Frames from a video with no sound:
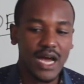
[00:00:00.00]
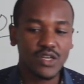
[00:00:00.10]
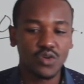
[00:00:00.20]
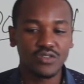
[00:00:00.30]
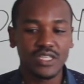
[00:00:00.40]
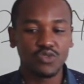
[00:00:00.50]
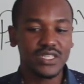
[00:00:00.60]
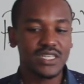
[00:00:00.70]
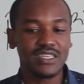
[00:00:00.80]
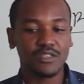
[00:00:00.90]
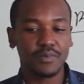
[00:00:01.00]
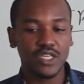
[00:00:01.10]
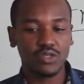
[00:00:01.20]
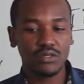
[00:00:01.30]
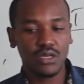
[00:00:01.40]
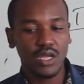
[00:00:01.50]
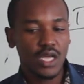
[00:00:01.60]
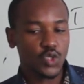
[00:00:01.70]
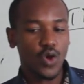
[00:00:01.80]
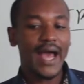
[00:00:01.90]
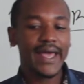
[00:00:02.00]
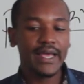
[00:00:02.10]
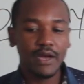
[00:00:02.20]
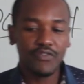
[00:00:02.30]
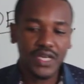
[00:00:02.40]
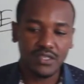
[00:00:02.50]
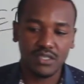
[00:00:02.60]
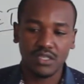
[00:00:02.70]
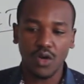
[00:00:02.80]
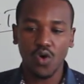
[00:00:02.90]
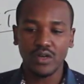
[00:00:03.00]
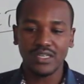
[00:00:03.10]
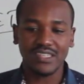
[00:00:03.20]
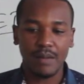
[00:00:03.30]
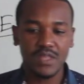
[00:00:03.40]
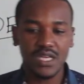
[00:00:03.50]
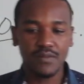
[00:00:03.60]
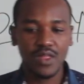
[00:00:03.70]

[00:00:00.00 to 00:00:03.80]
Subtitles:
and concentrated expression. So I fixed on something